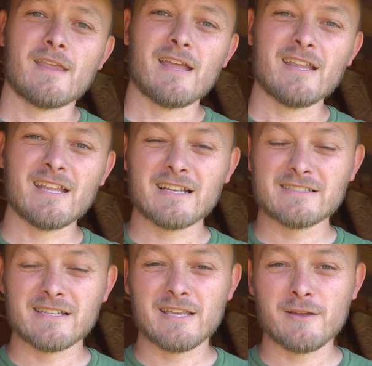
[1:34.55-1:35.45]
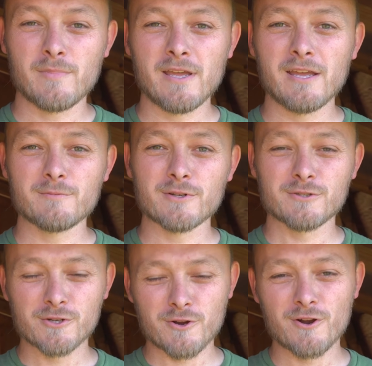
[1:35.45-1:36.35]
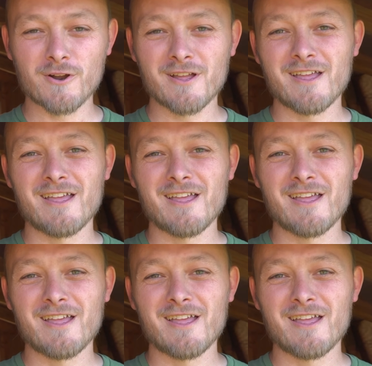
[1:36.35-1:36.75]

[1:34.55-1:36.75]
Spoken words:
And then as they get big and mature,